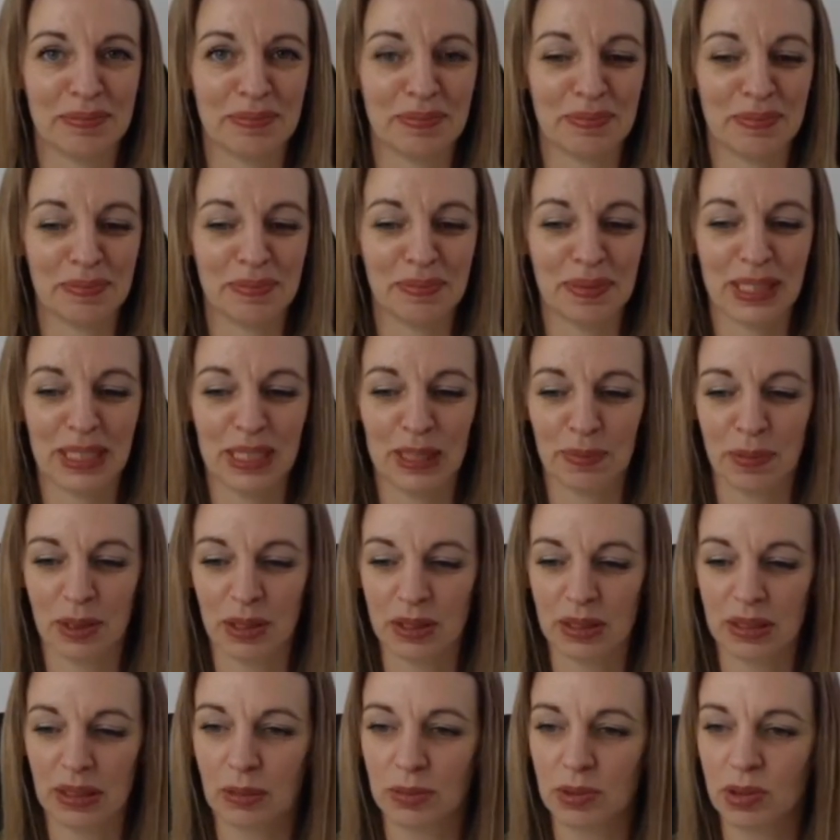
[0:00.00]
Bead
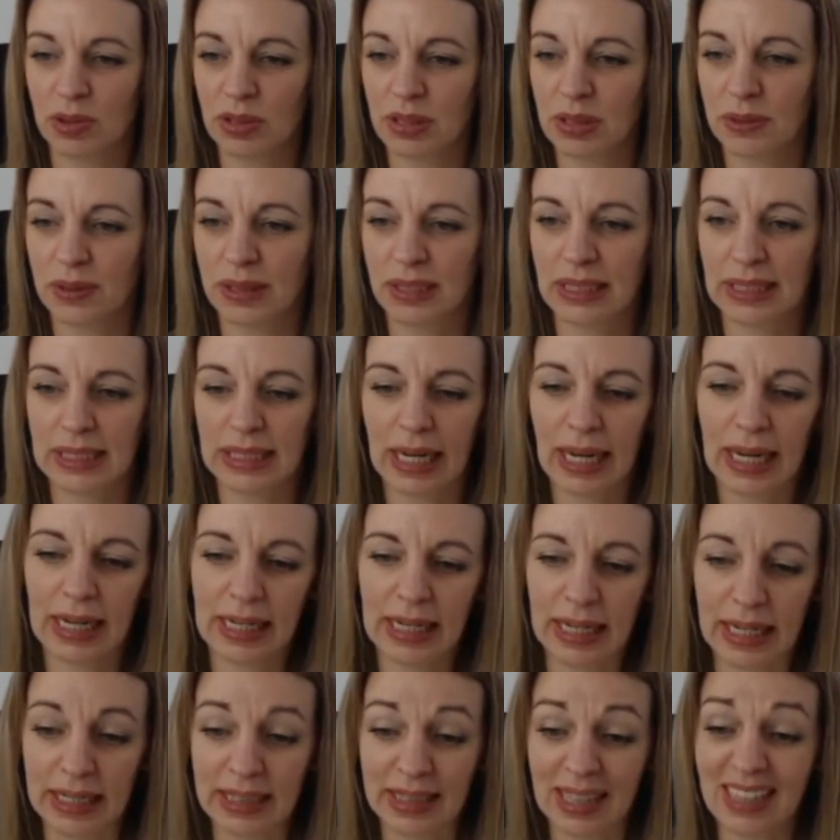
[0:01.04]
Box. I'm also on telly.